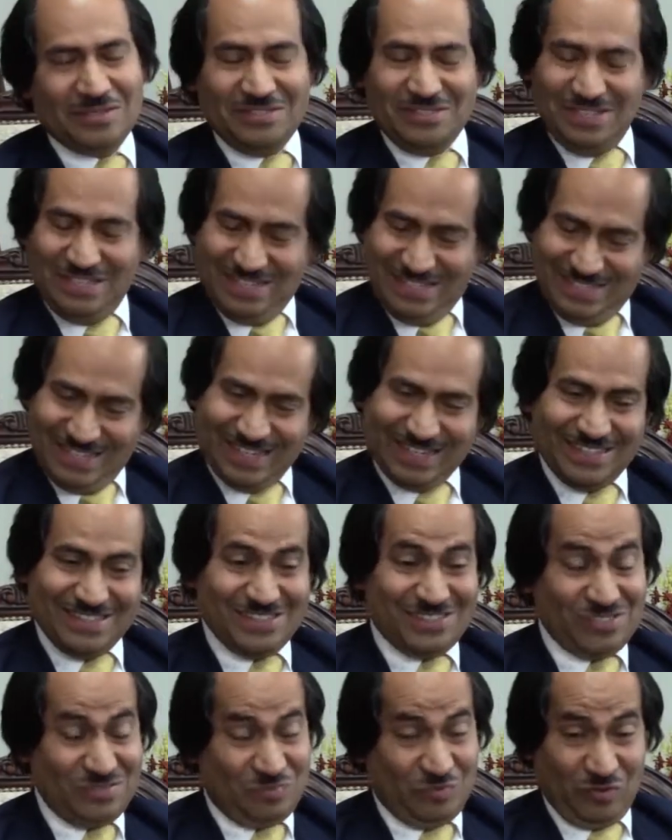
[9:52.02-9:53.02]
Yes,
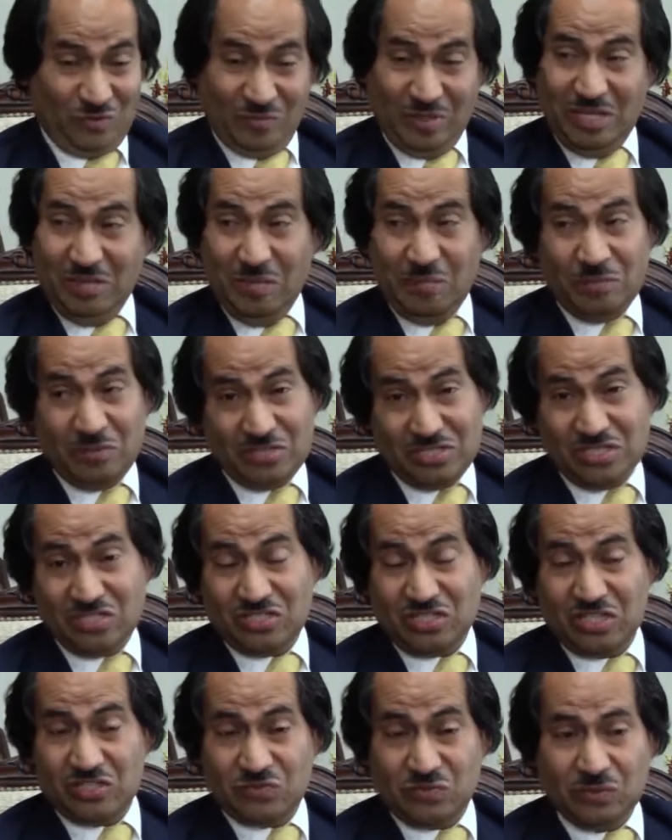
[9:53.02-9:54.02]
like for many people
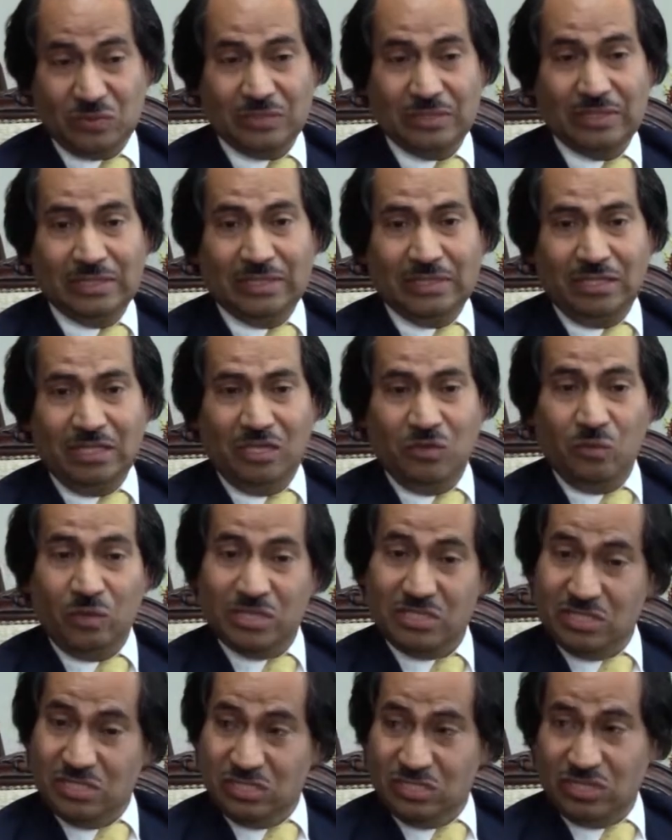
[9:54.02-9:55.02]
it's stressful. It
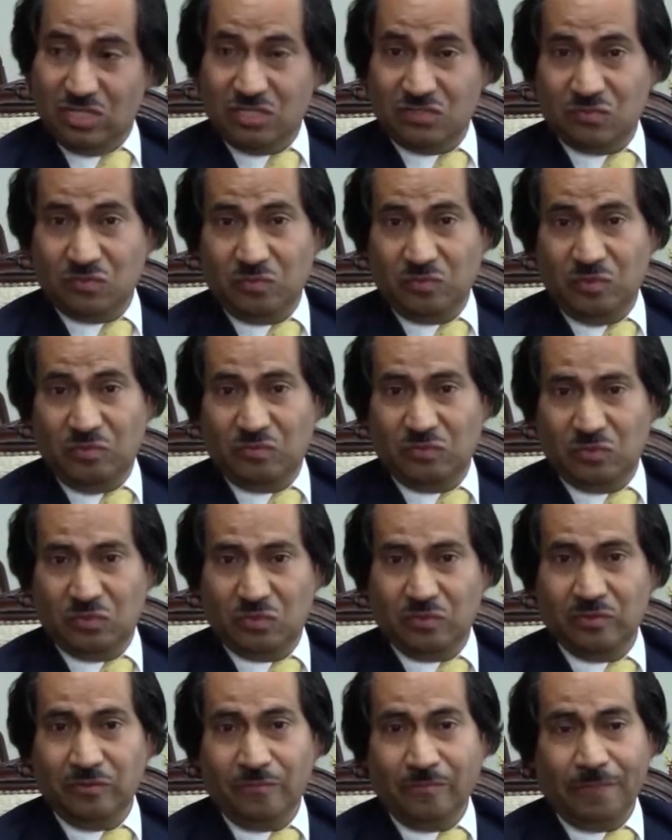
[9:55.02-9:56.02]
was stressful
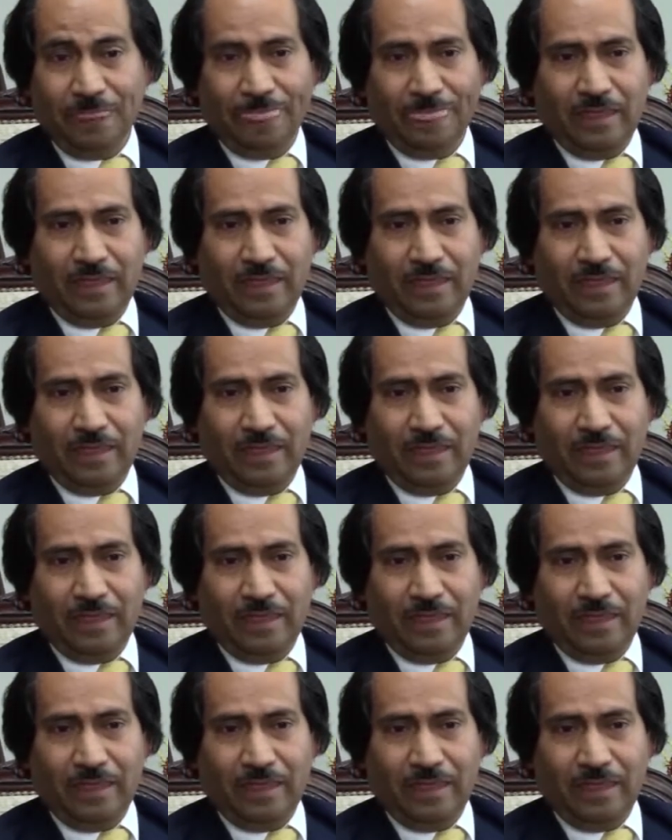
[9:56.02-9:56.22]
before,